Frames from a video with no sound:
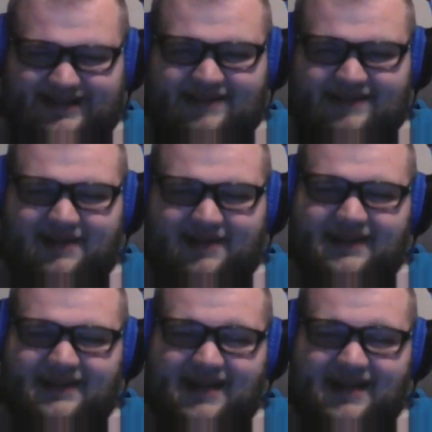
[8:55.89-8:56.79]
they play
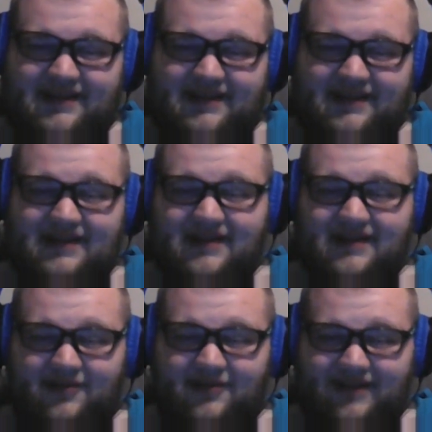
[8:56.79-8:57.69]
Indiana and get a
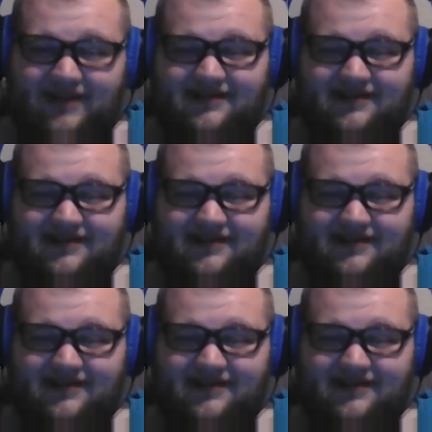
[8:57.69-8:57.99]
win.